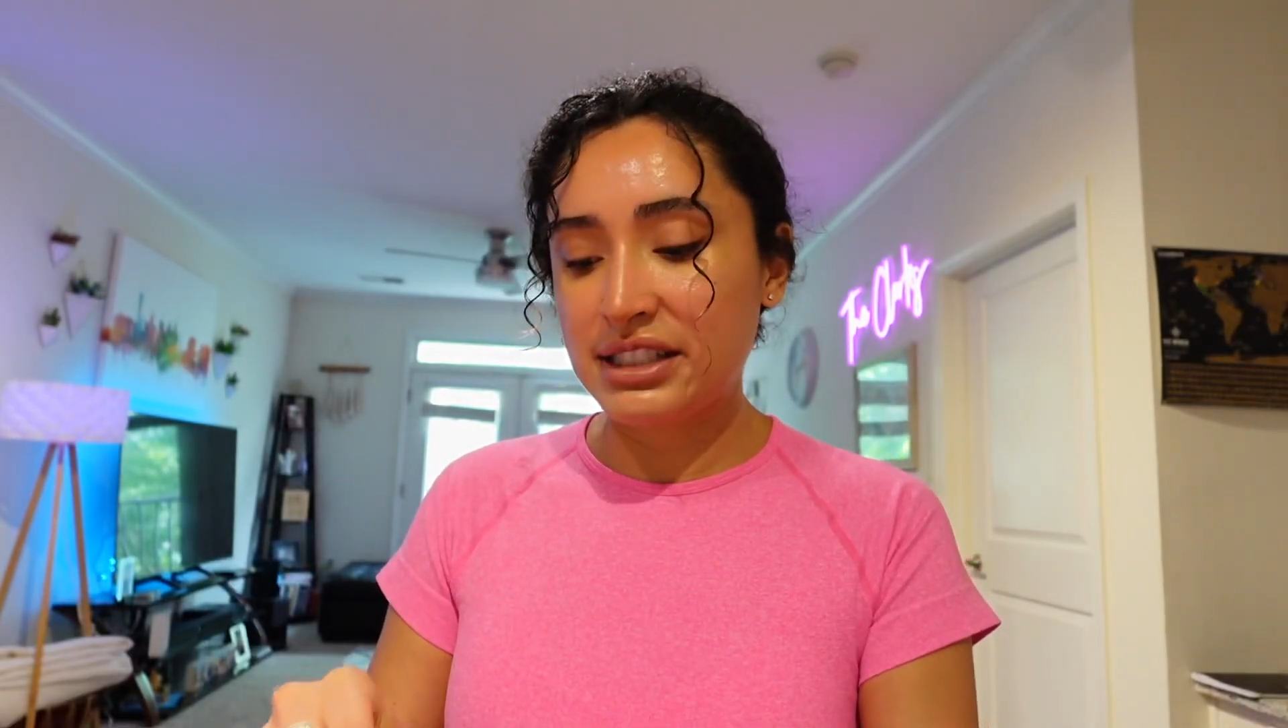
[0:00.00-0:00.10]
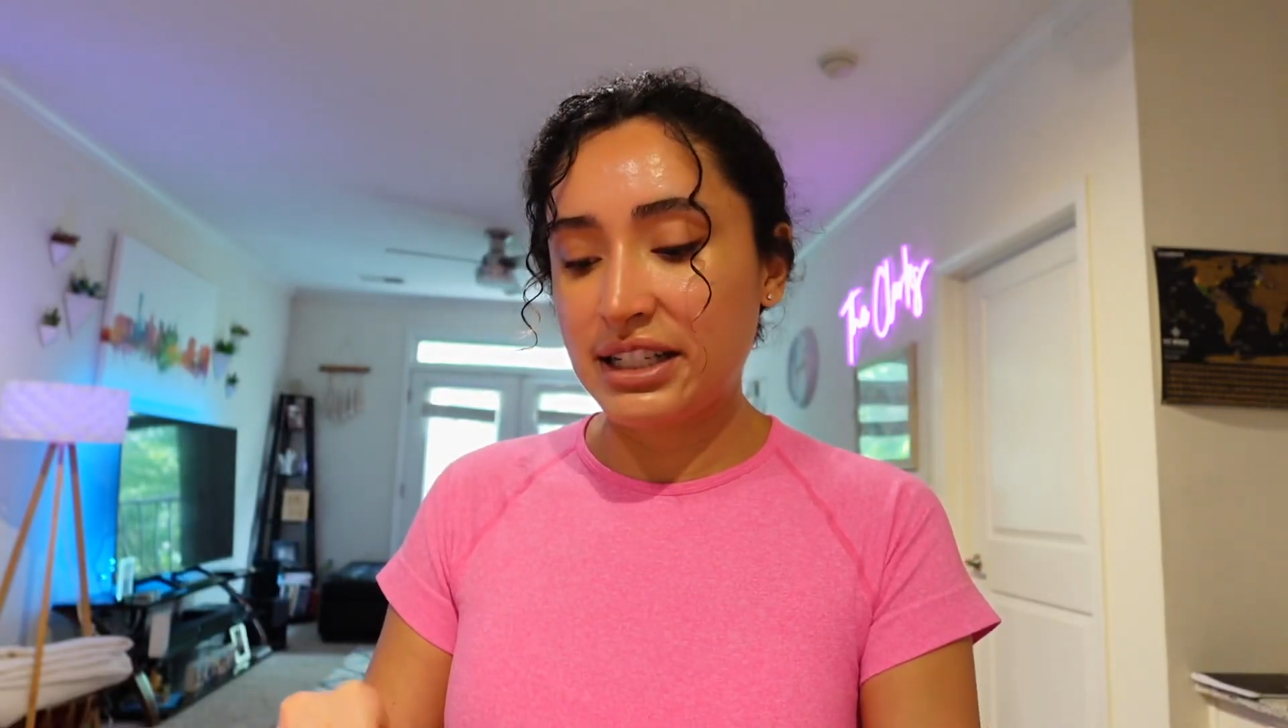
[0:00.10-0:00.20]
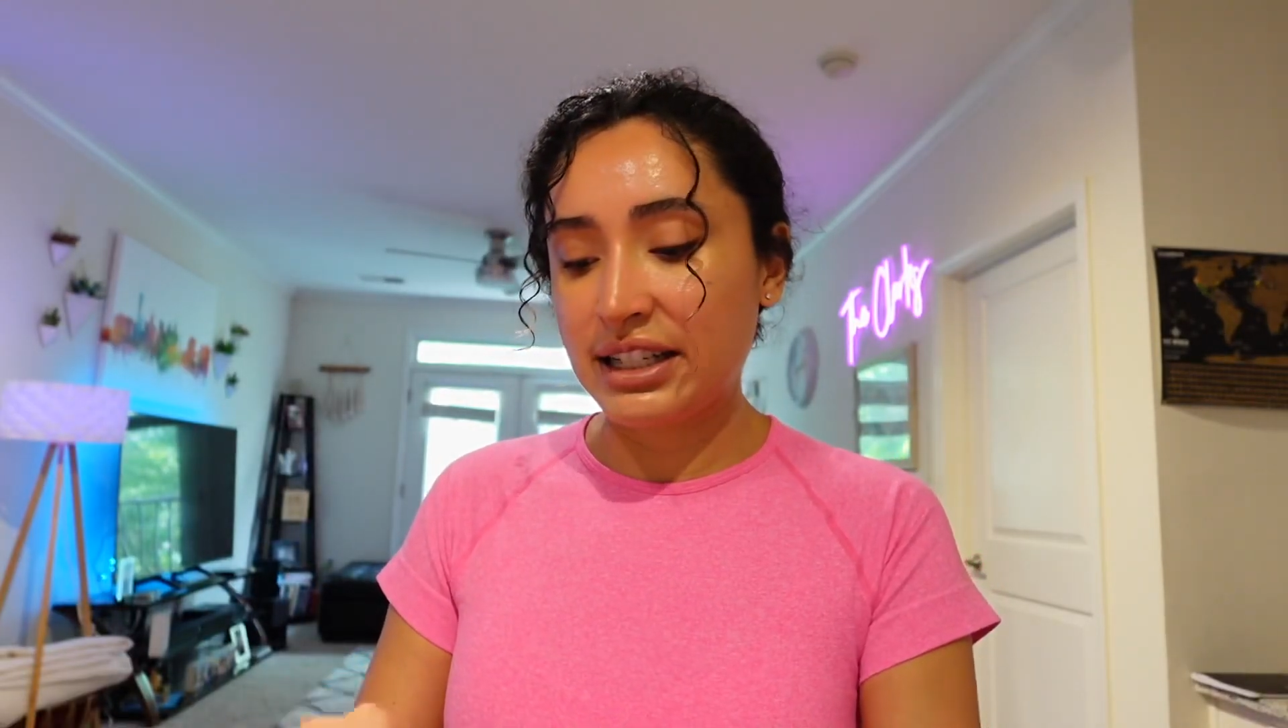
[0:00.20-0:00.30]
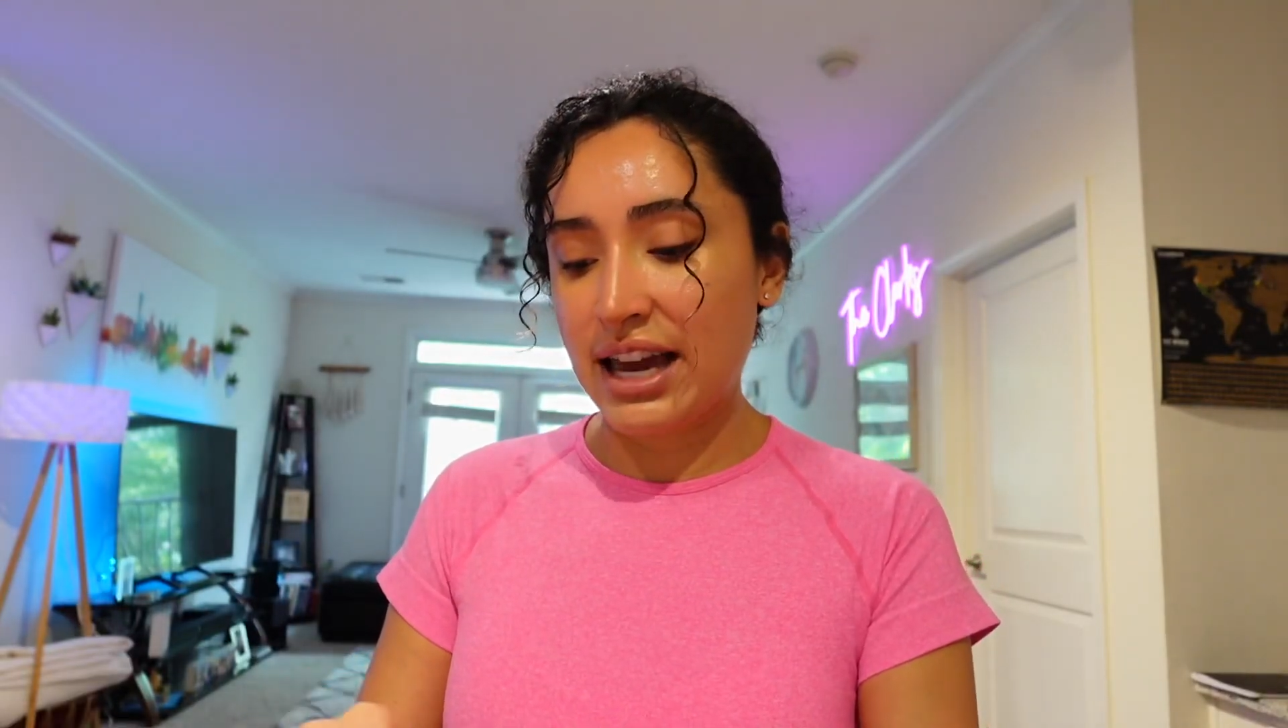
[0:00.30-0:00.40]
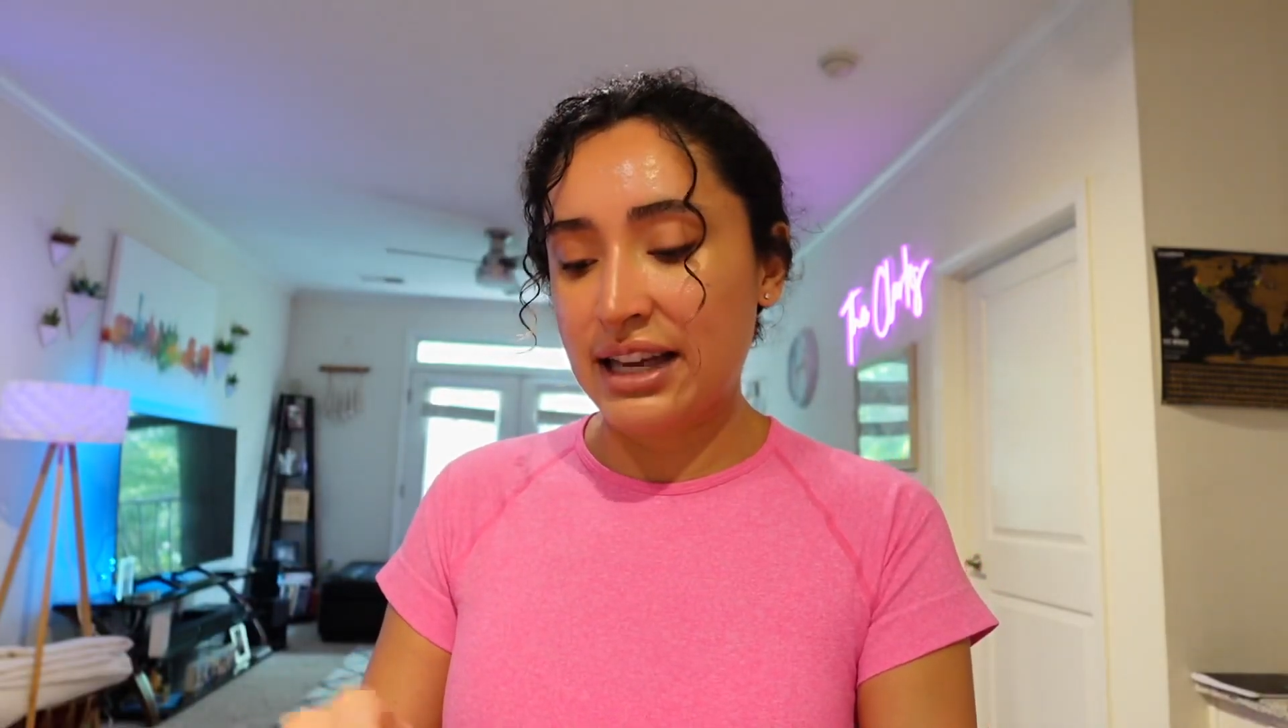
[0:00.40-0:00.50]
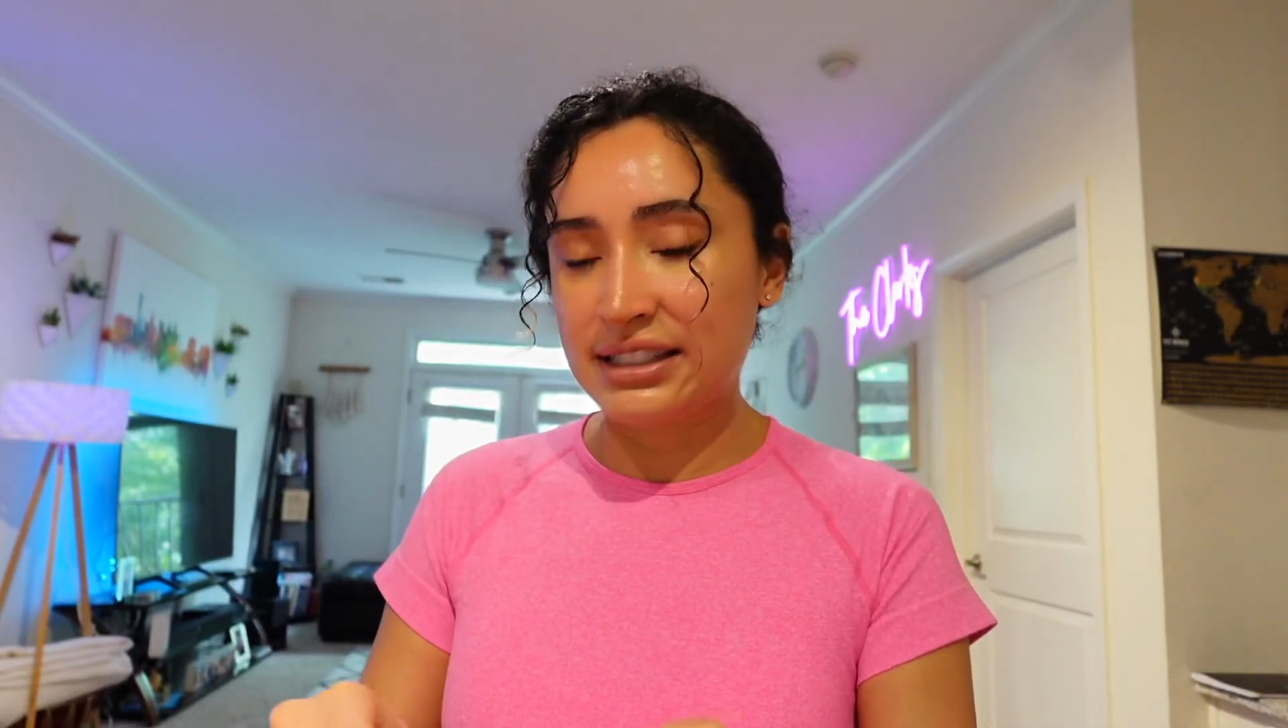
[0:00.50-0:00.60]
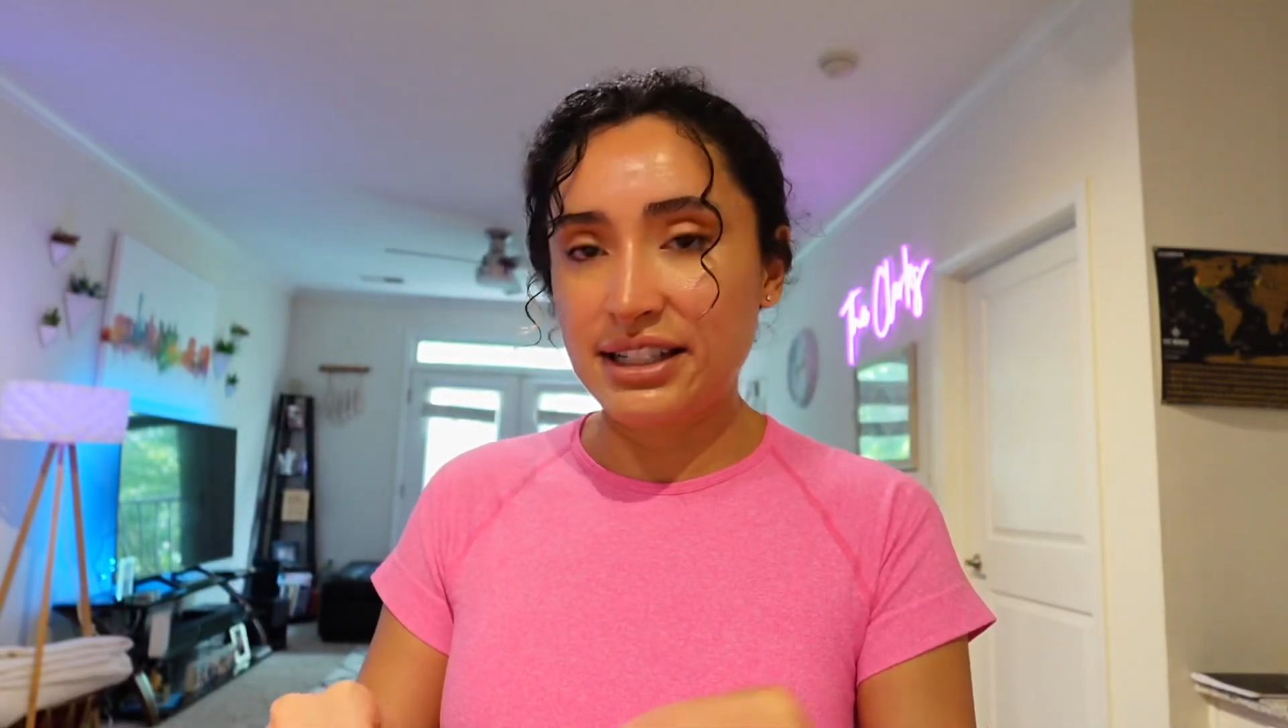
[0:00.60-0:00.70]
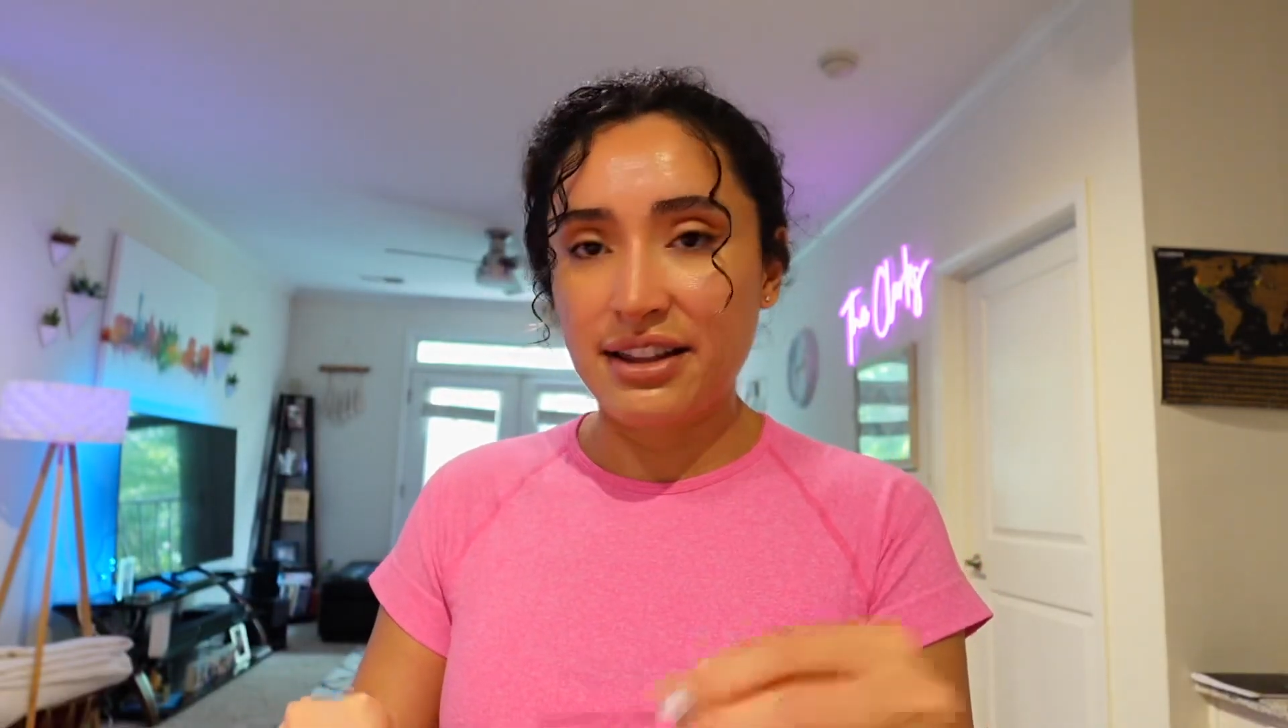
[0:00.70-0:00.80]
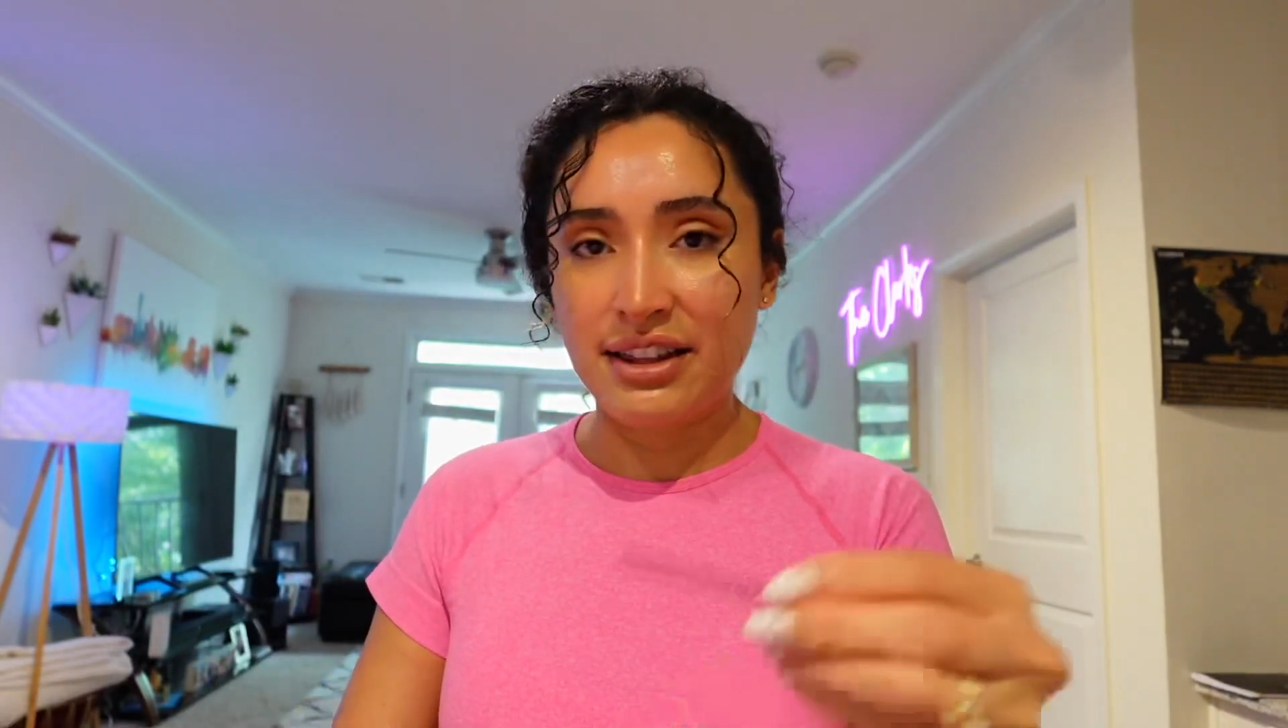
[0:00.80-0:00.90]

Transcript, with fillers: to get